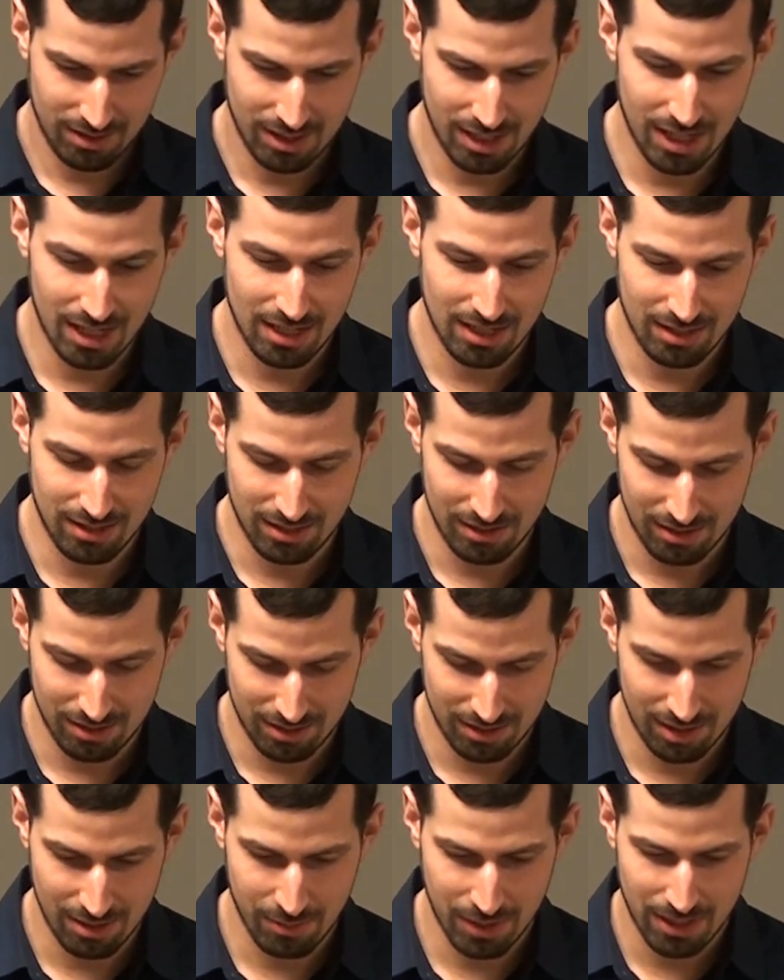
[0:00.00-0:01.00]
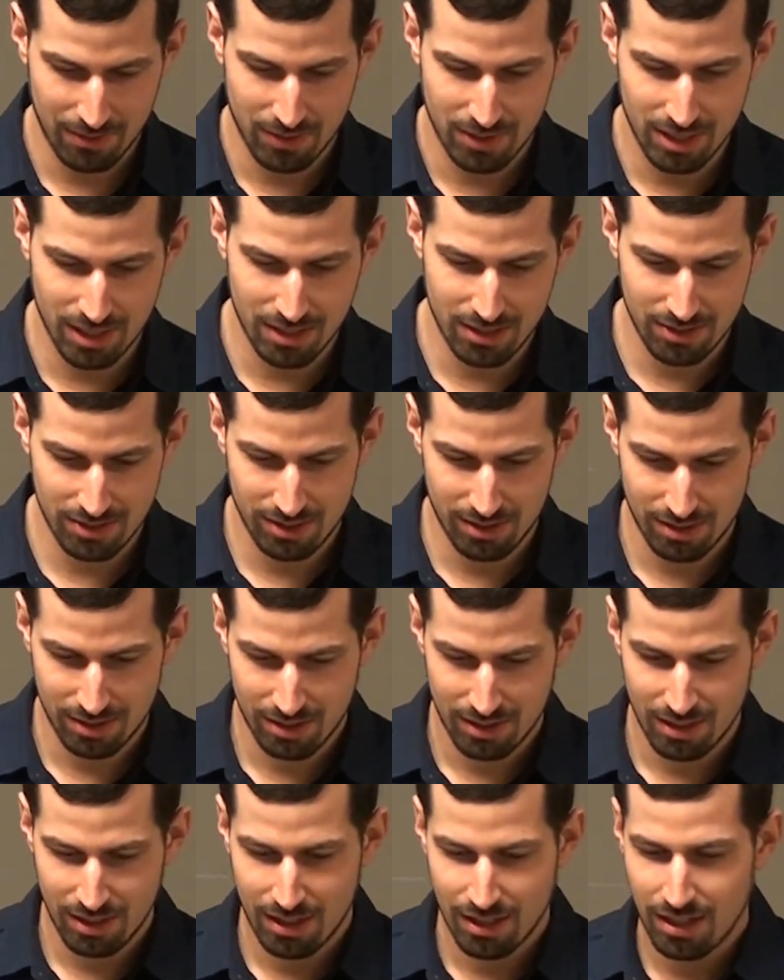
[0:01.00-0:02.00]
And I'm Kevin Dees.
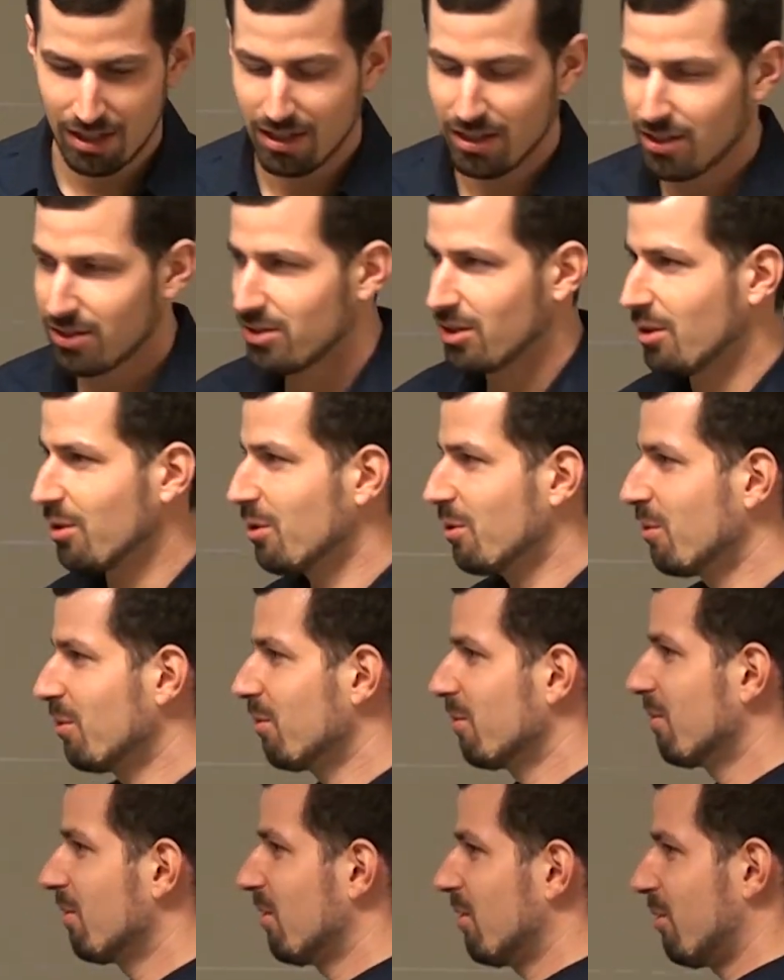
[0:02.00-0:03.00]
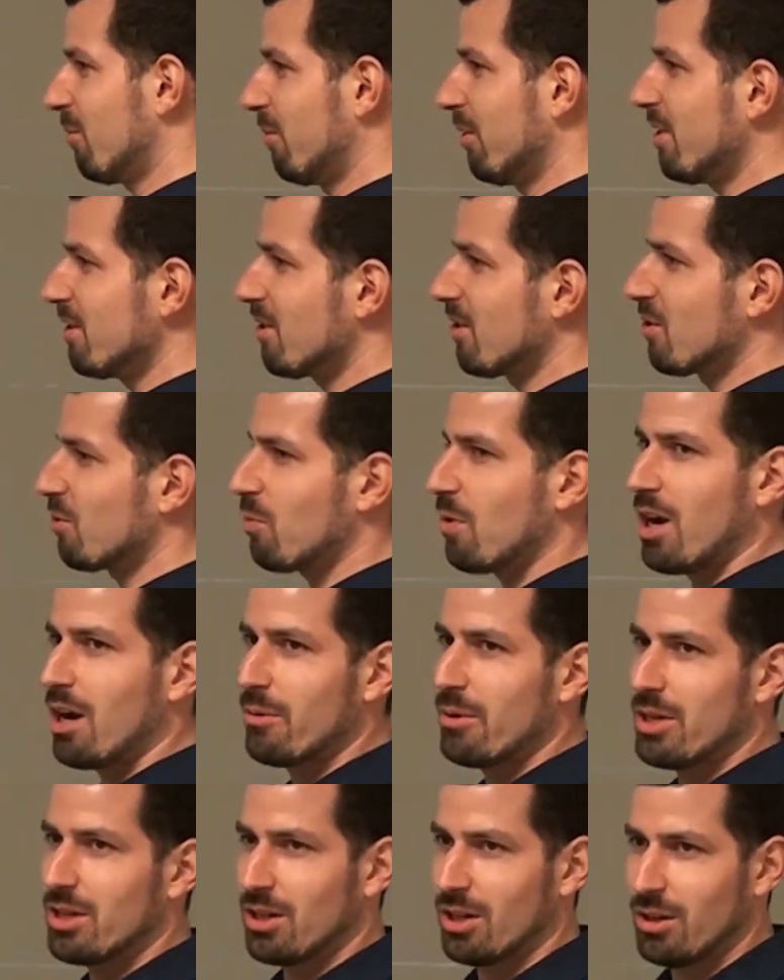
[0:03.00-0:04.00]
So the reasons why
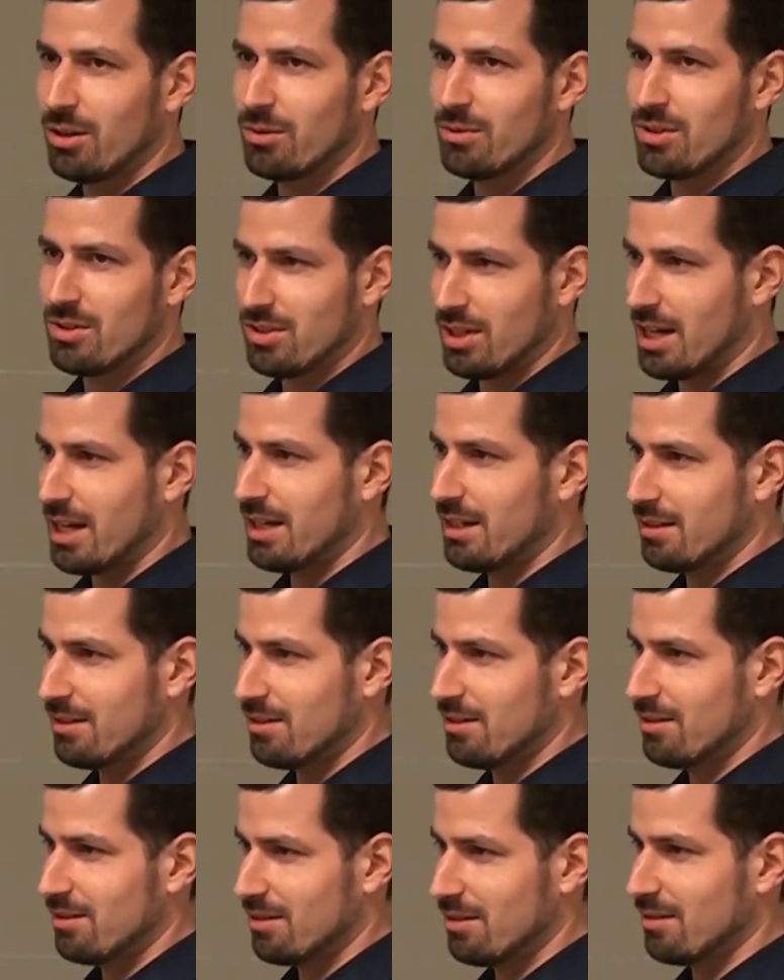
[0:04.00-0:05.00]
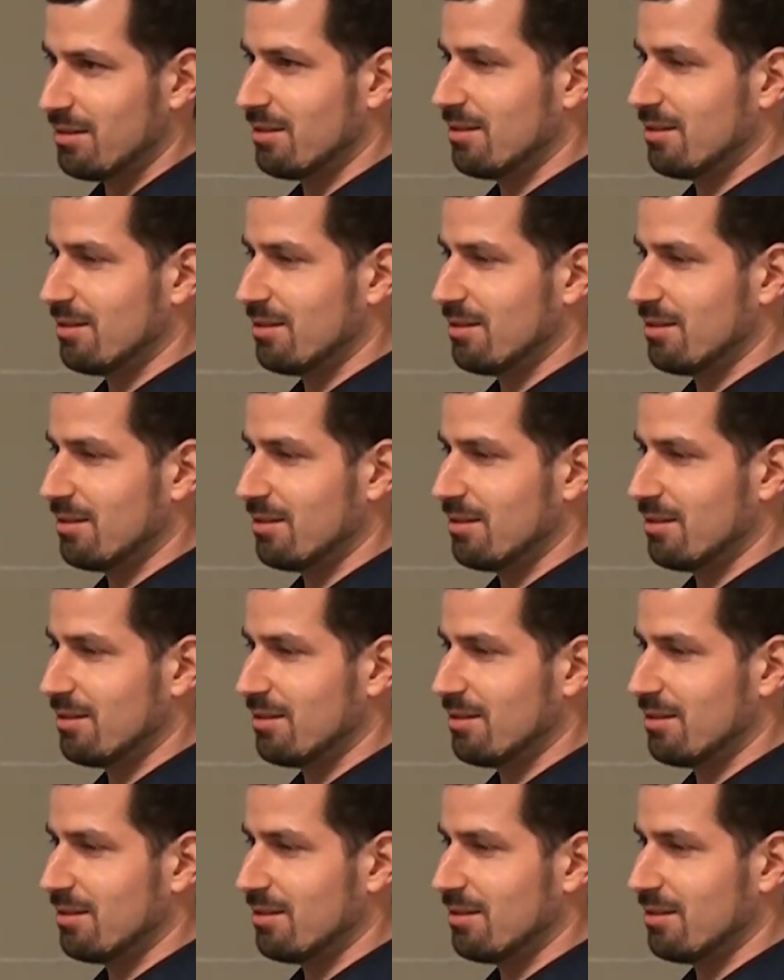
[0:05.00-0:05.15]
we code sites,